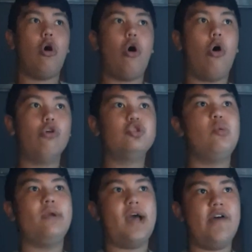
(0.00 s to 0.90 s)
All
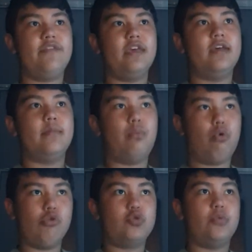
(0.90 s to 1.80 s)
2.5 gig
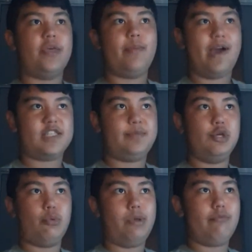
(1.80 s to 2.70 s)
ports with a max
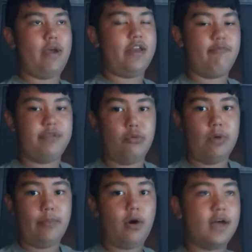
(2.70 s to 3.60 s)
PoE rating of
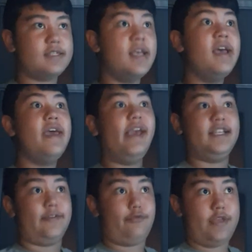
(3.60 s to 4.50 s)
PoE plus,
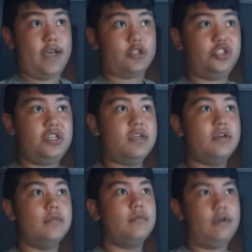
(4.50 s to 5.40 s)
except for the XG.
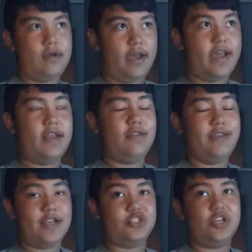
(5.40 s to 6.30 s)
Again,
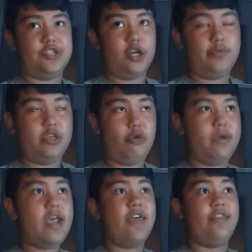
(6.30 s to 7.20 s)
the XG has no
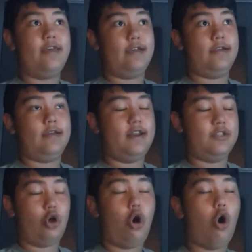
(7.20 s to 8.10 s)
PoE, and it
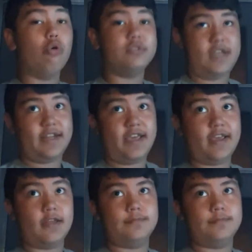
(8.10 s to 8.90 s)
is all 10 gig.